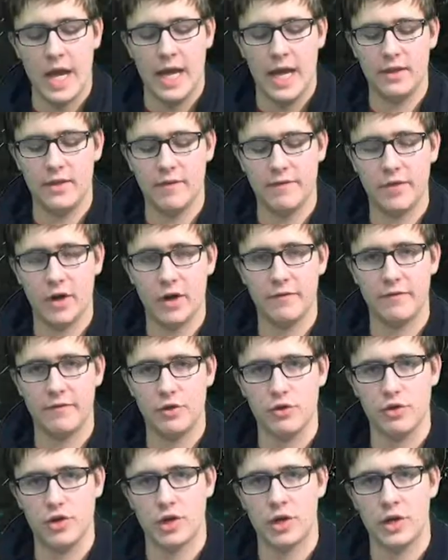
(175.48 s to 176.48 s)
In the far
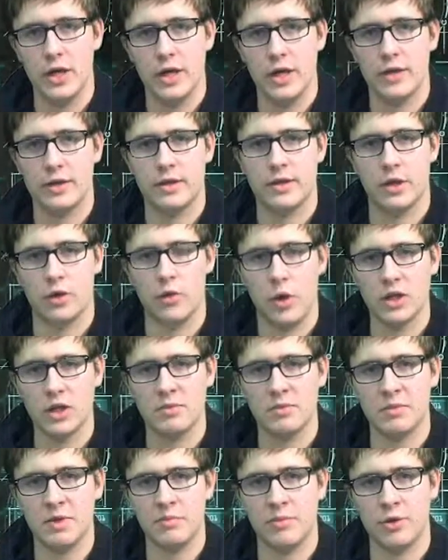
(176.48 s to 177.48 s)
future, the
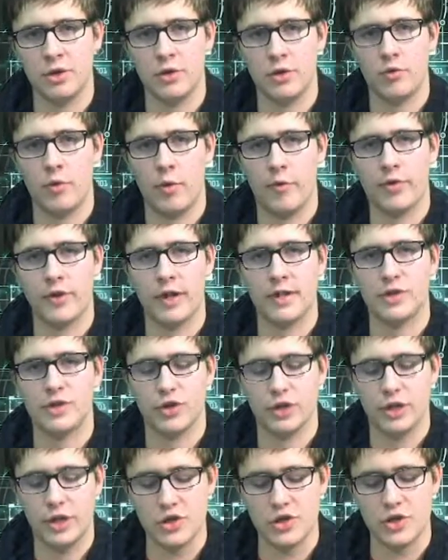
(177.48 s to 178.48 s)
quantum computer will replace
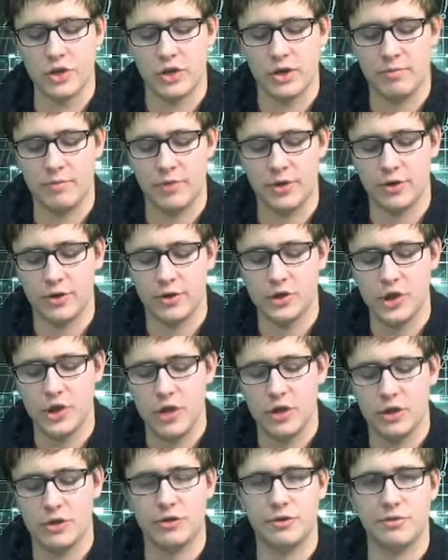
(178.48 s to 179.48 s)
traditional computers
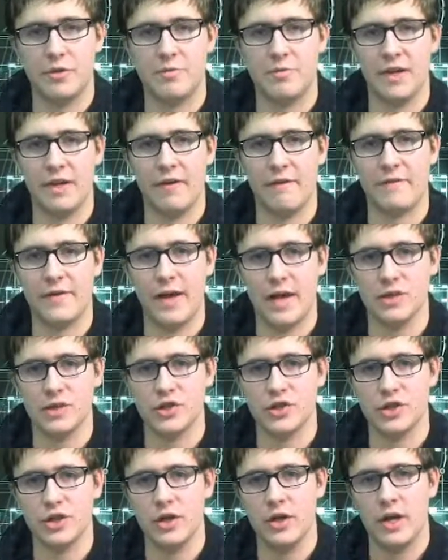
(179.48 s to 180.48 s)
due to it being
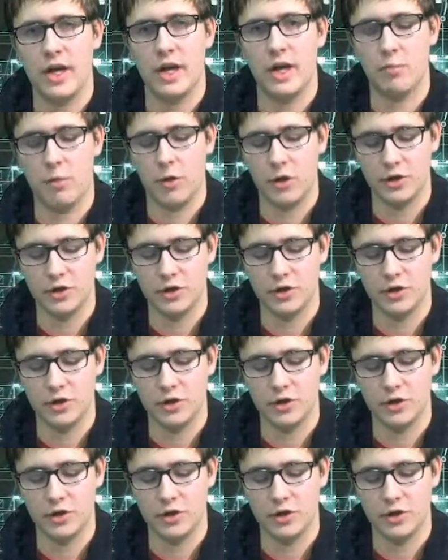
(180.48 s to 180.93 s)
faster and more